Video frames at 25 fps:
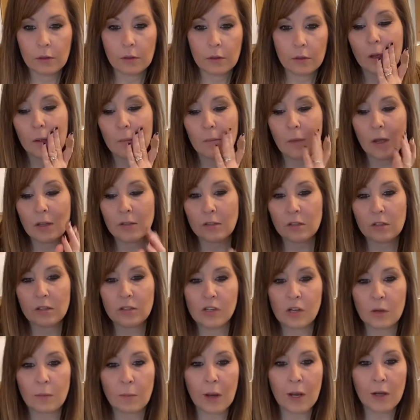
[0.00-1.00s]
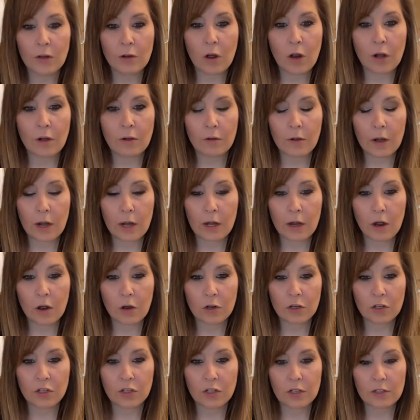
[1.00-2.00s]
Messaging my daughter right now
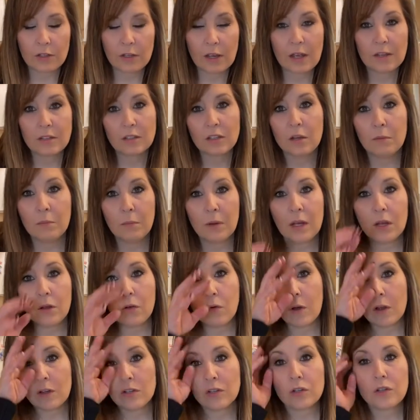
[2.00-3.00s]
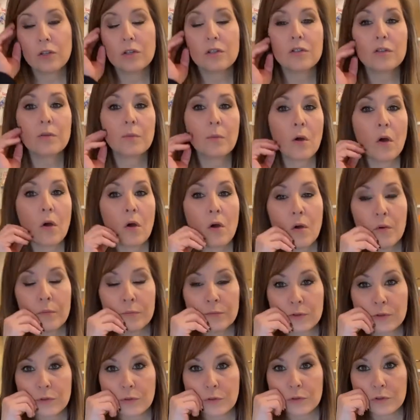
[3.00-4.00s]
because she's asking me questions about
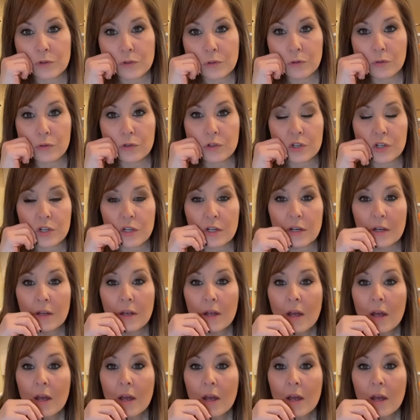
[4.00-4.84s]
homeschool too. She